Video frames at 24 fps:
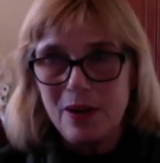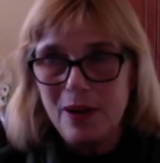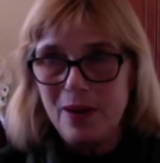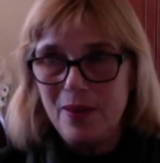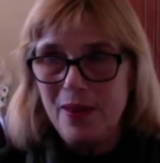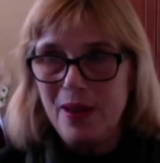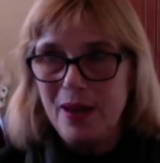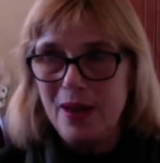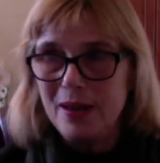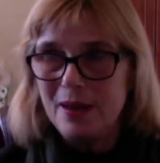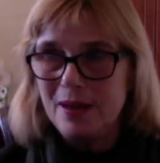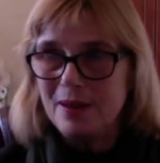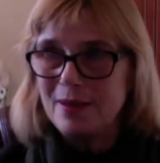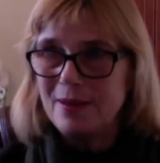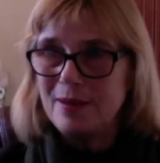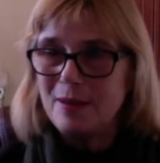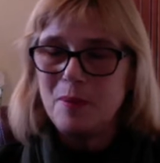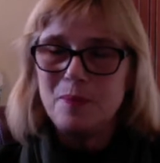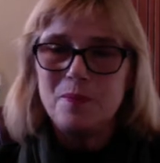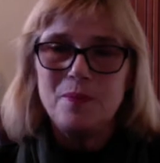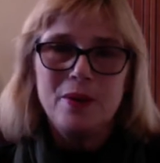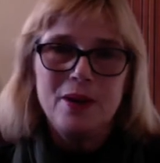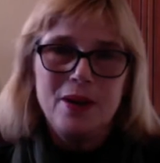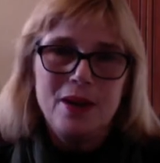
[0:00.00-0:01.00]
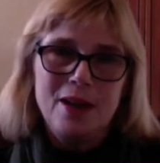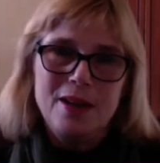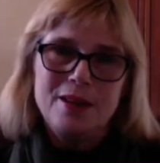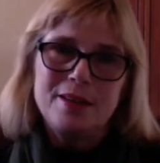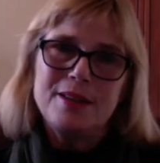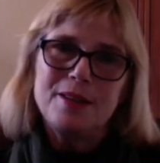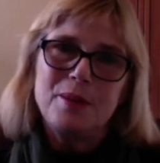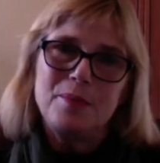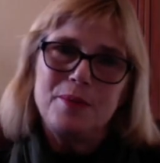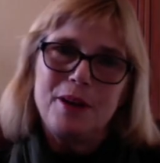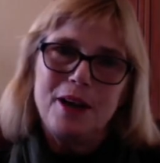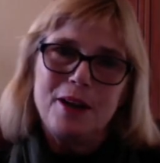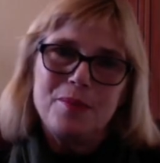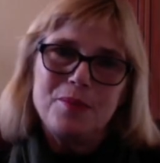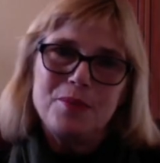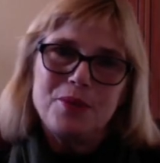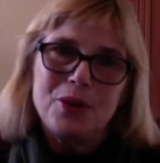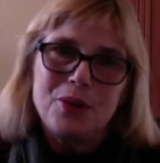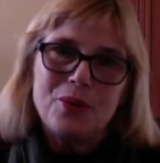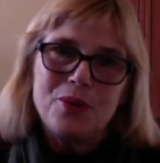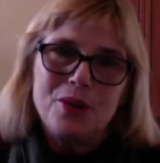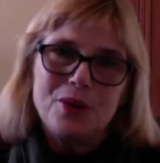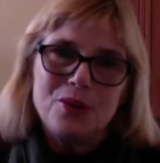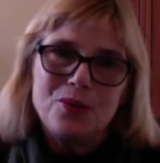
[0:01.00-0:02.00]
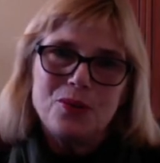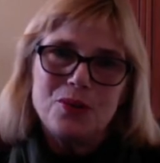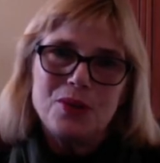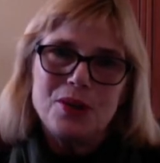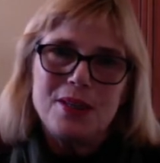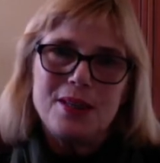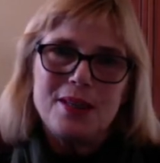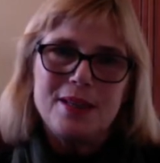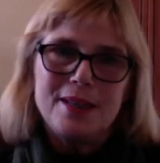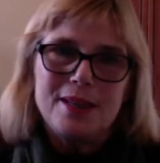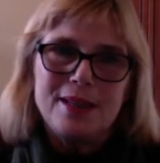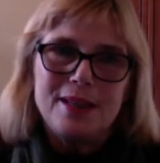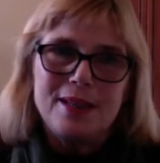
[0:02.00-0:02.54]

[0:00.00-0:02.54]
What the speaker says: and they sometimes are interested